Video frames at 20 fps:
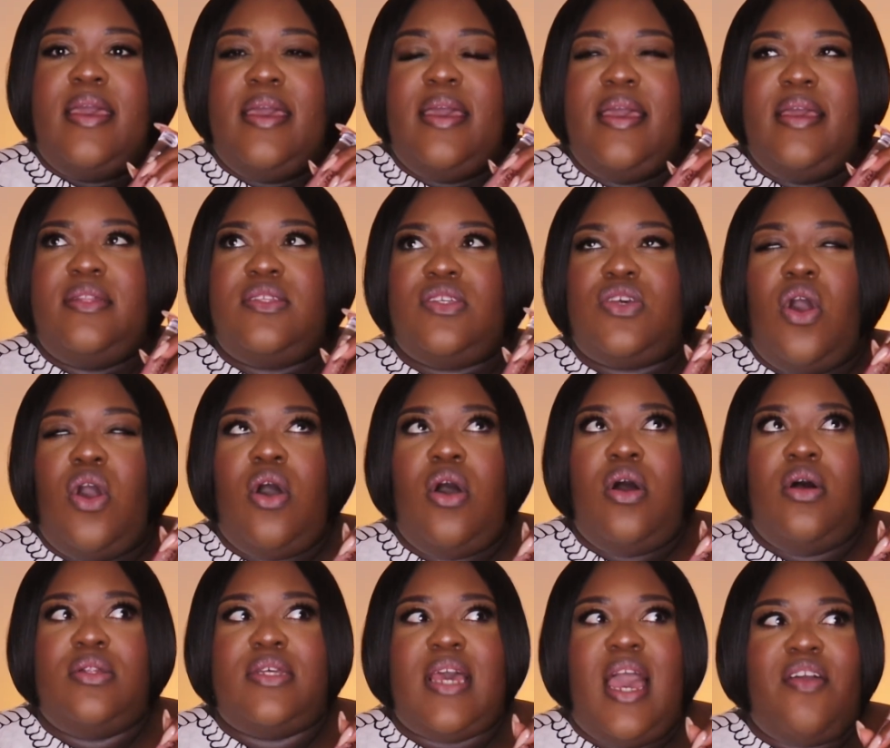It's
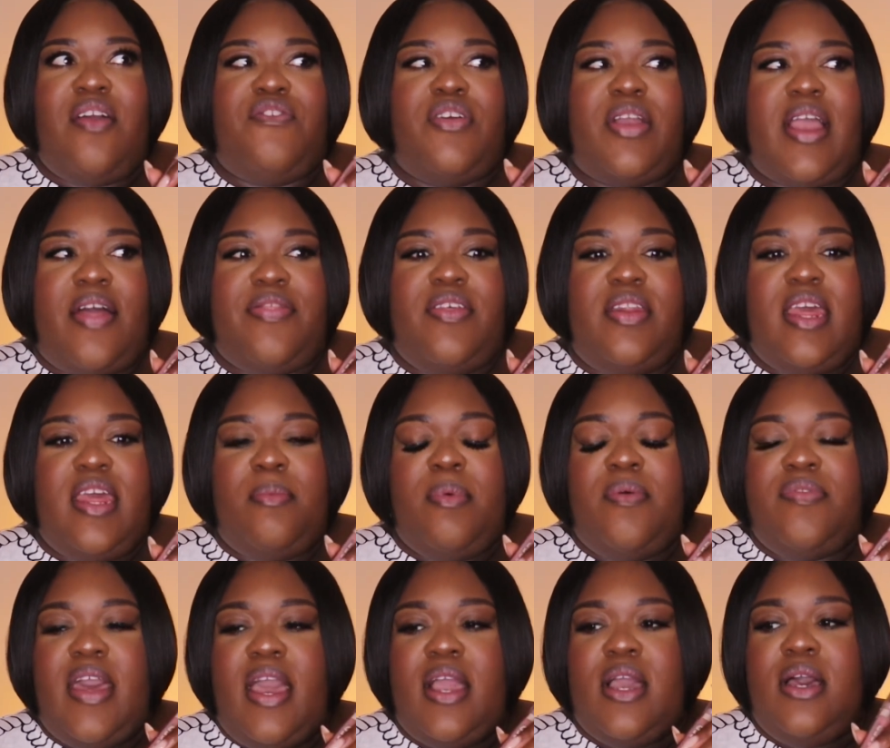called, I forgot the name
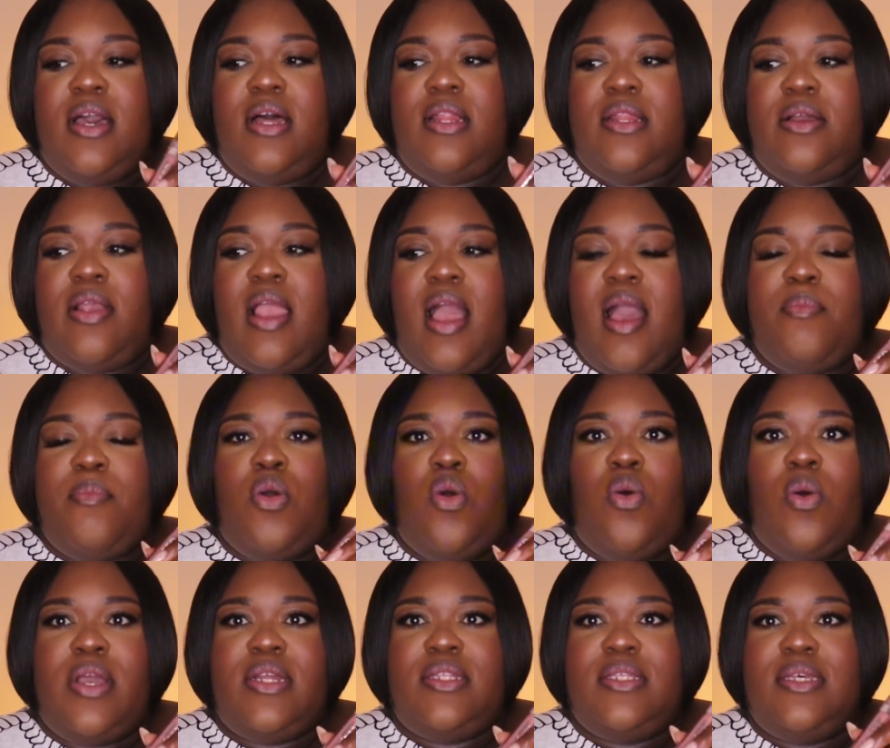of that color. I'm
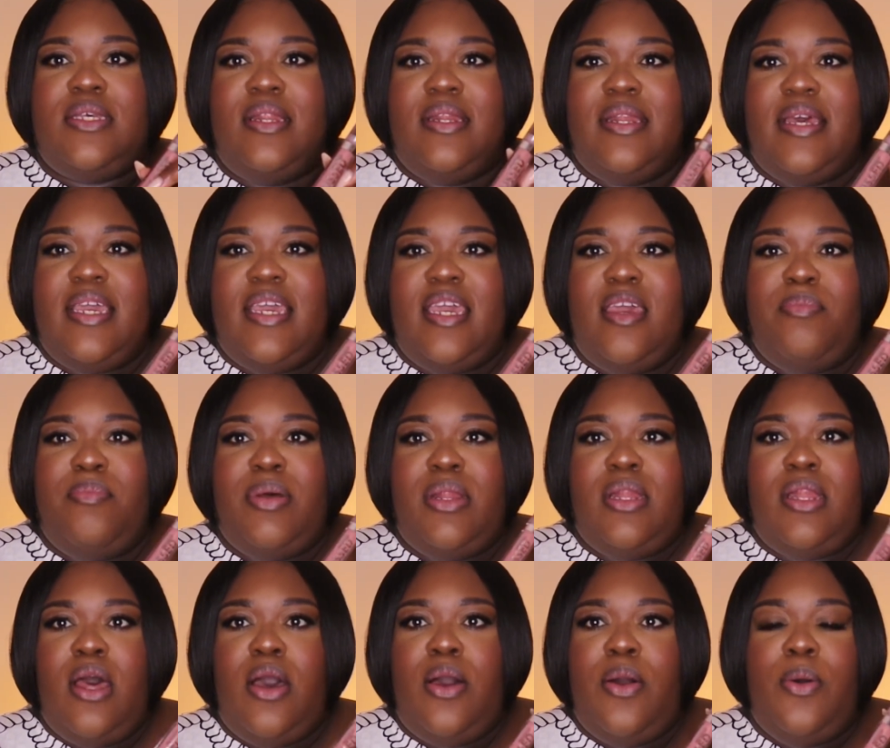going to link it
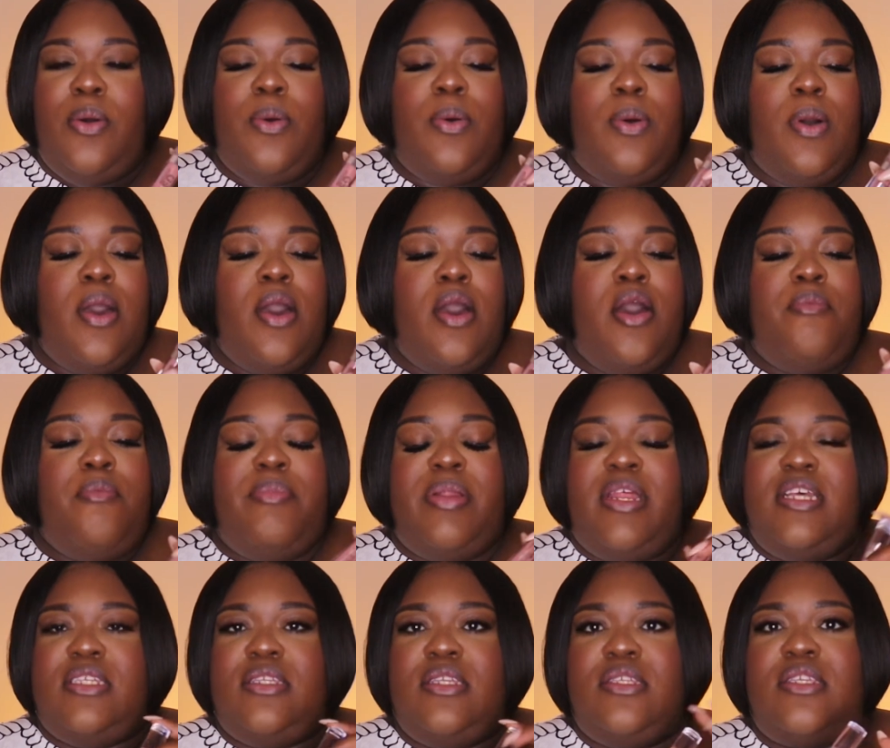below, but
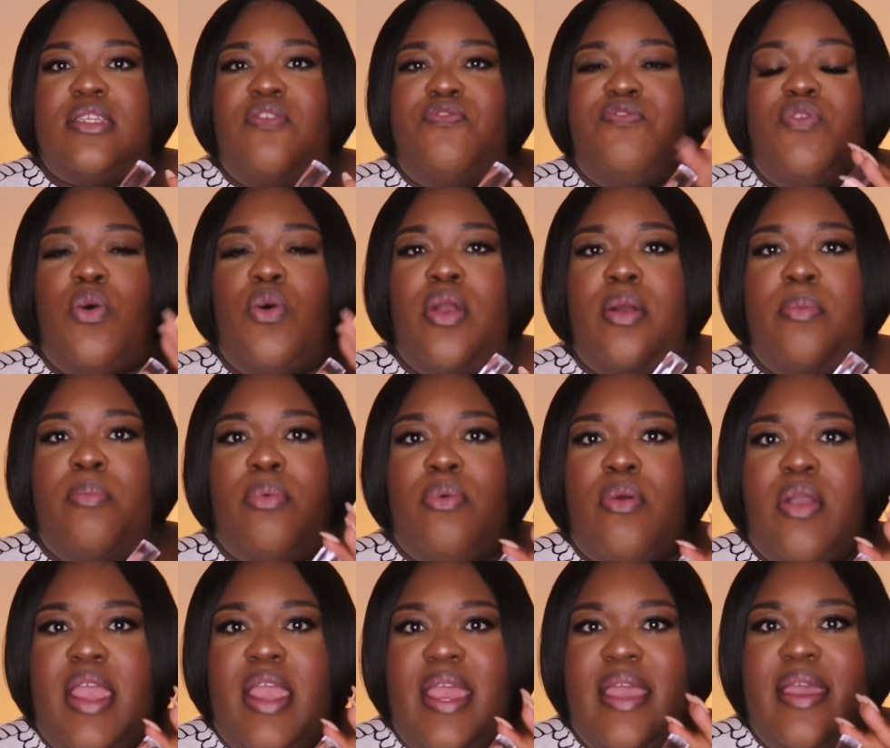it's the Sephora
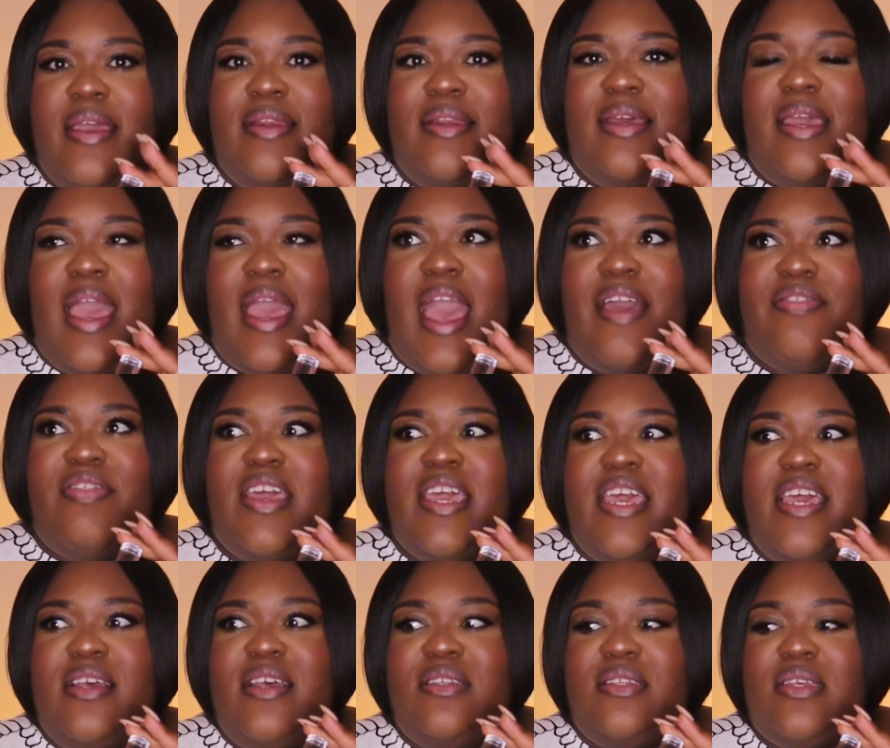brand. I think
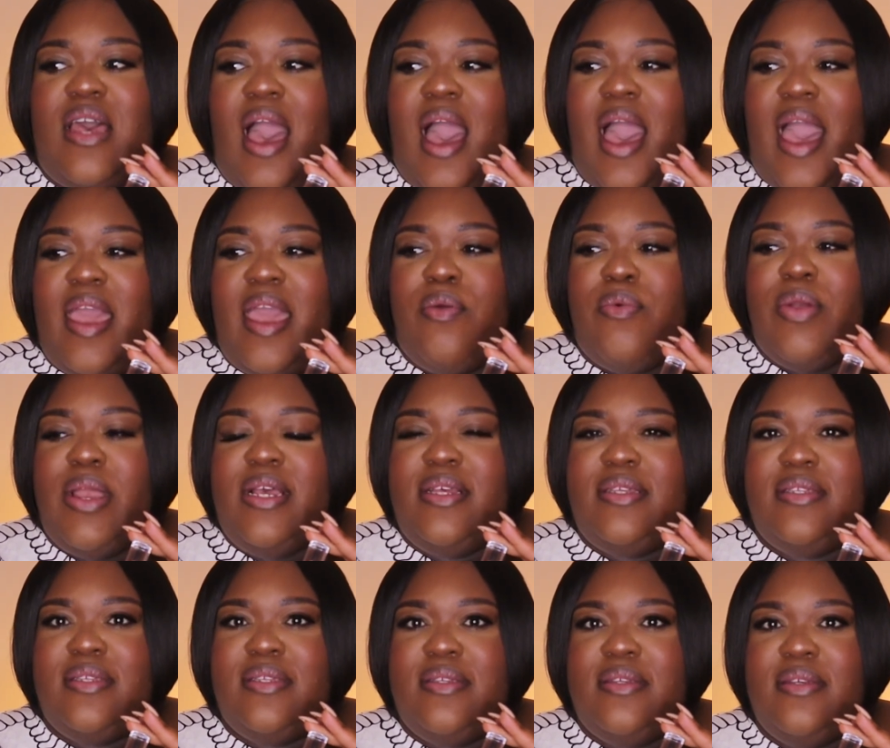it is
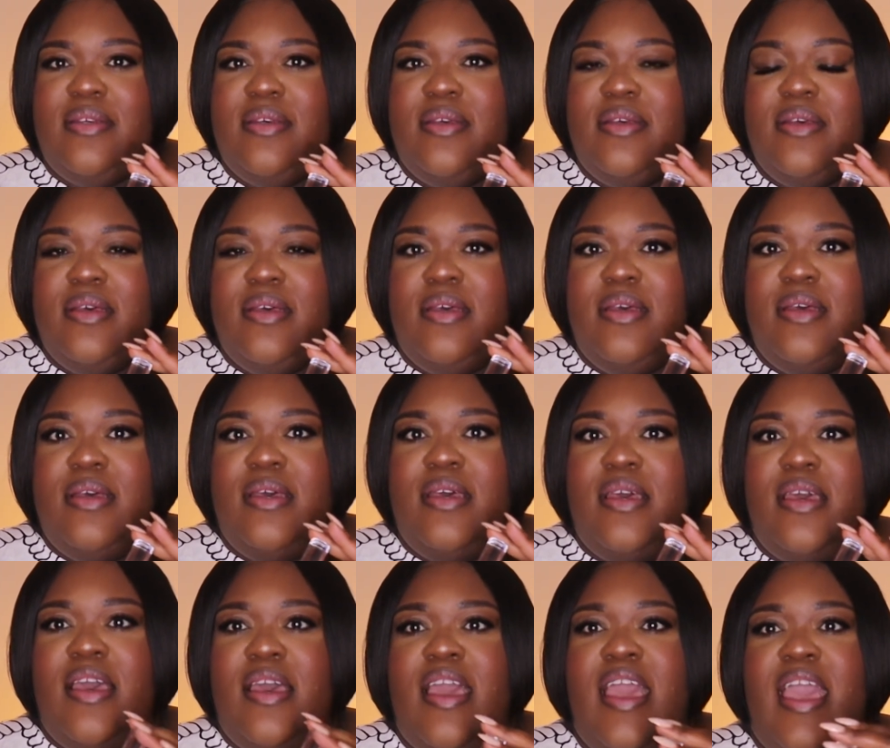Iris,
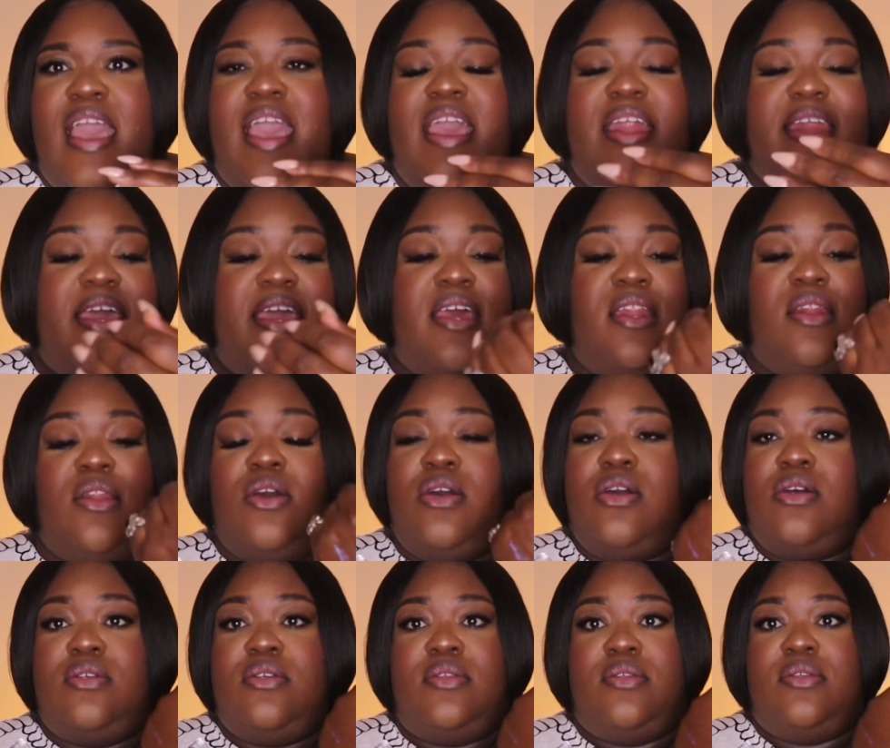and it
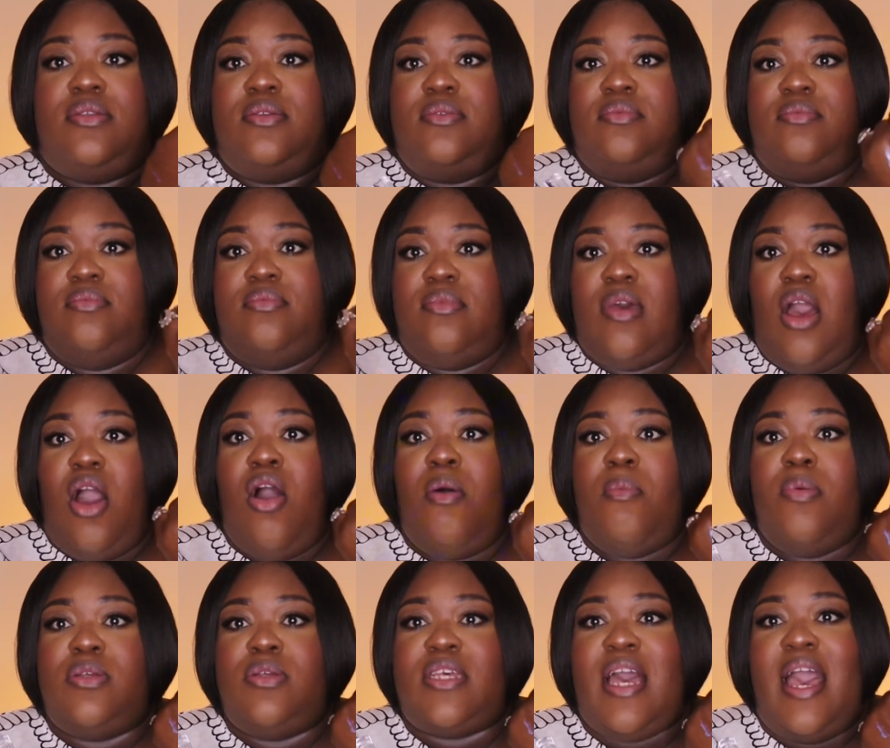looks
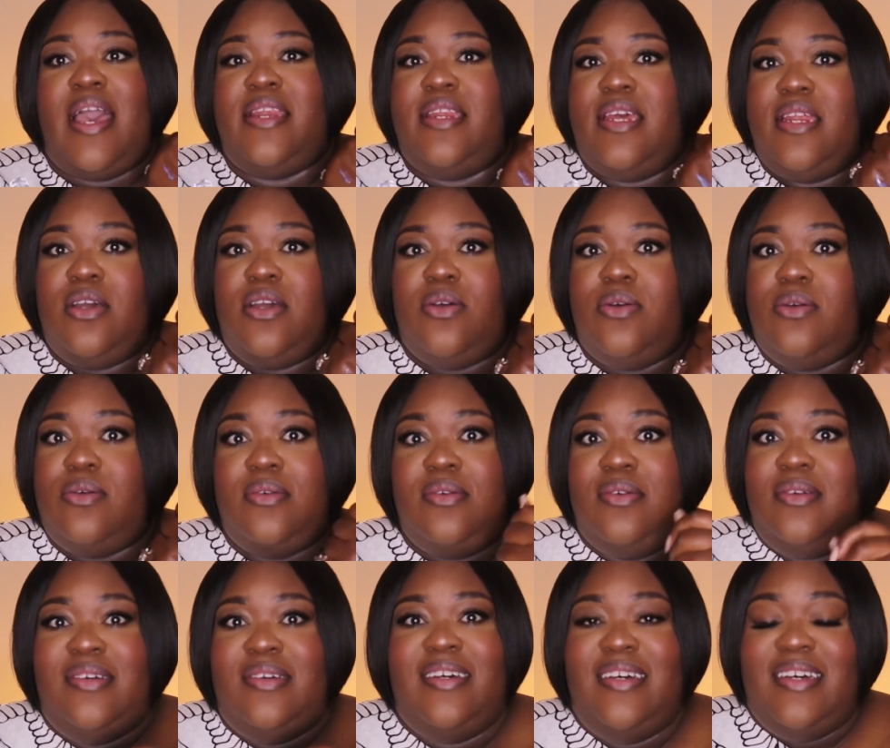almost
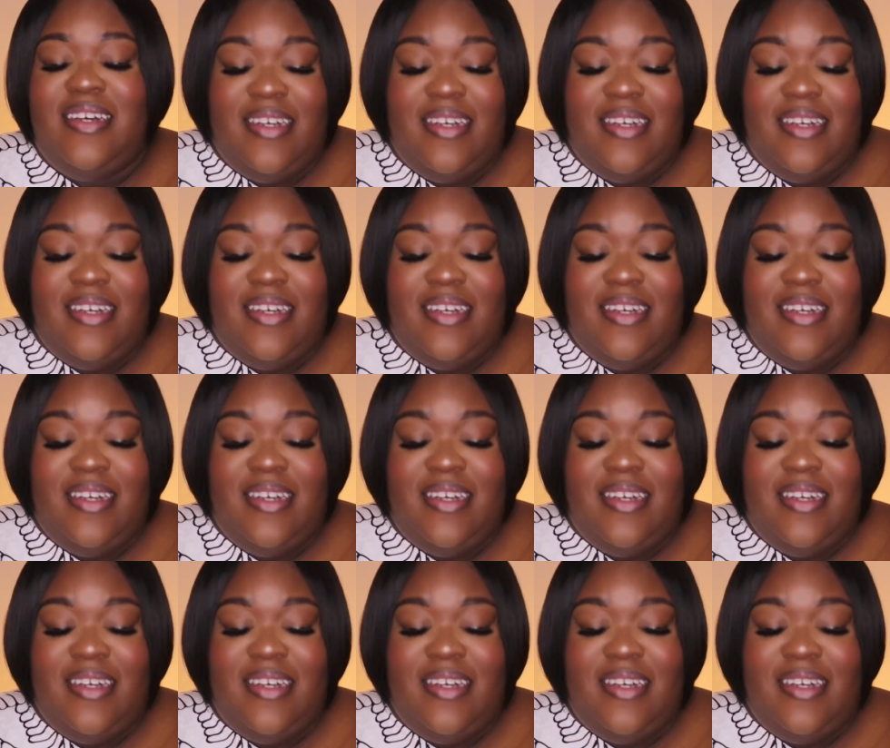identical